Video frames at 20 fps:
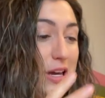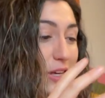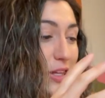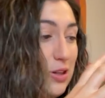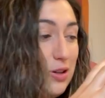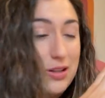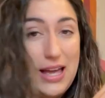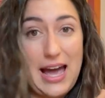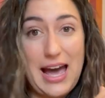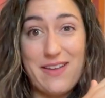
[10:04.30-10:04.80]

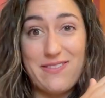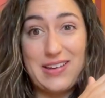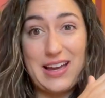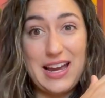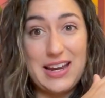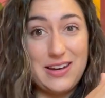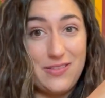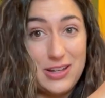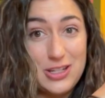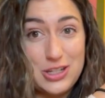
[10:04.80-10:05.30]
you'll have
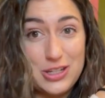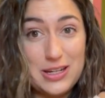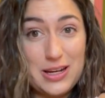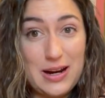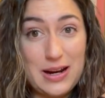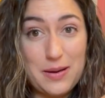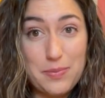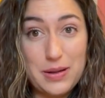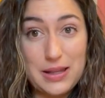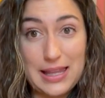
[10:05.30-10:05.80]
kind of a
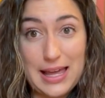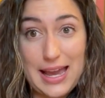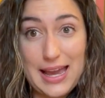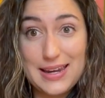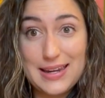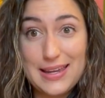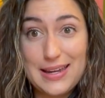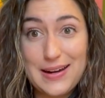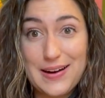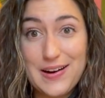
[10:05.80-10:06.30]
generic
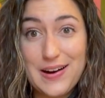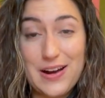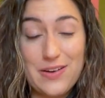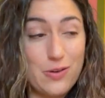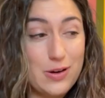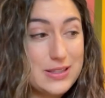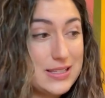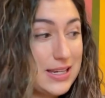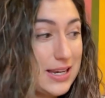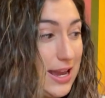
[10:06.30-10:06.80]
plan here of what's gonna